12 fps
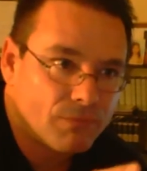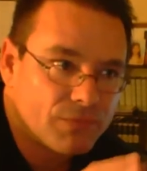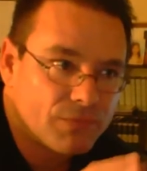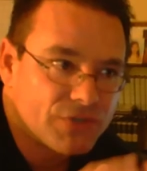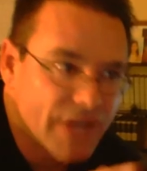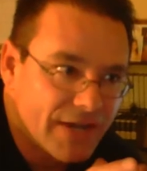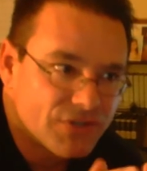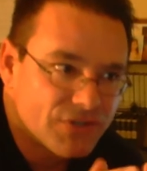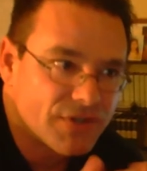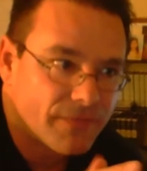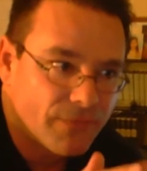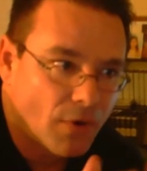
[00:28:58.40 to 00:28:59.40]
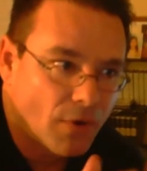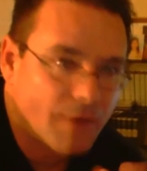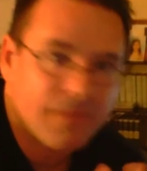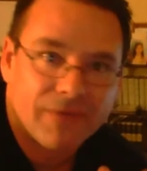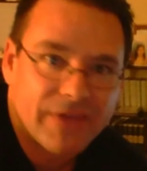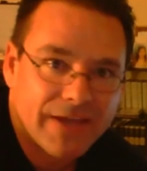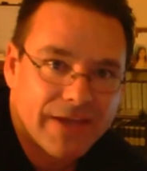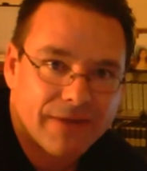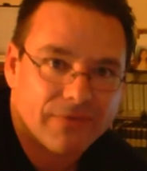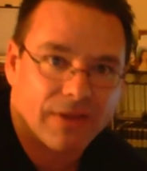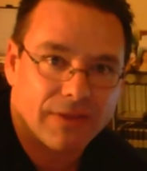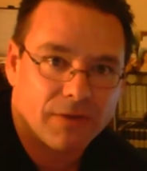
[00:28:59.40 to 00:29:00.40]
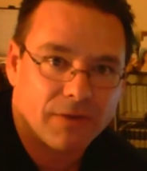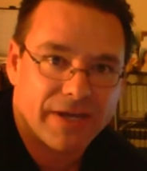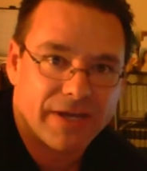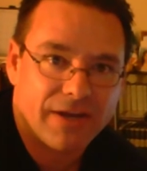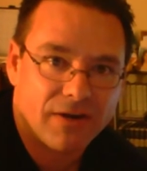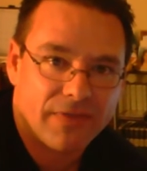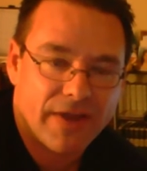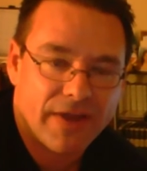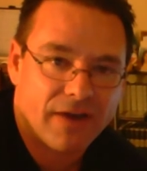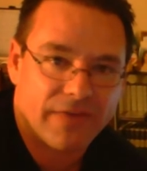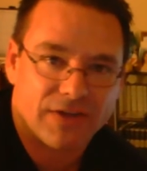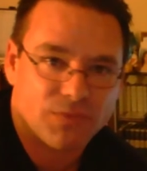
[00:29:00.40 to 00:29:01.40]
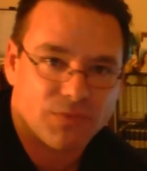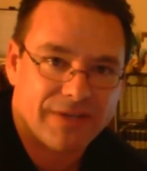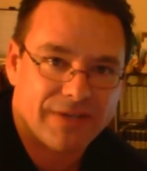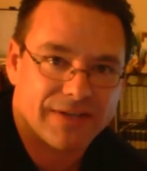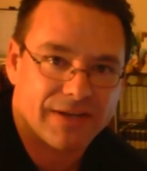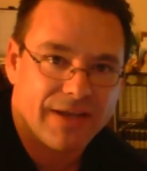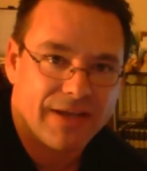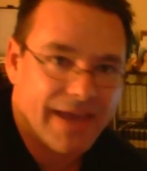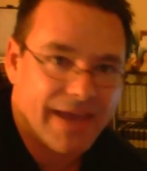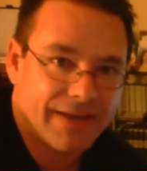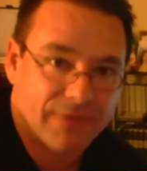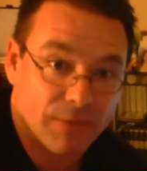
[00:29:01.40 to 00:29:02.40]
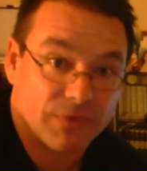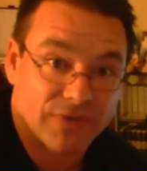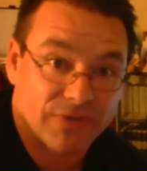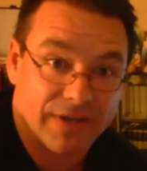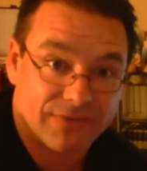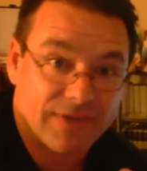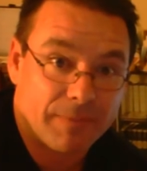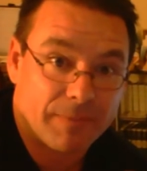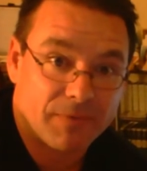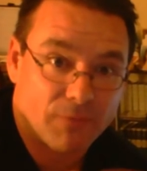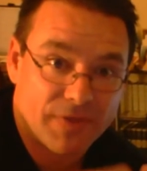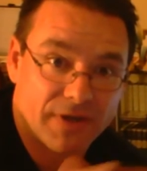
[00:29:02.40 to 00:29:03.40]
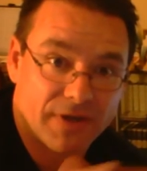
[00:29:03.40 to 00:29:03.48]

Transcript: changed the form of it a little bit here and there, and they tweaked it. That was within an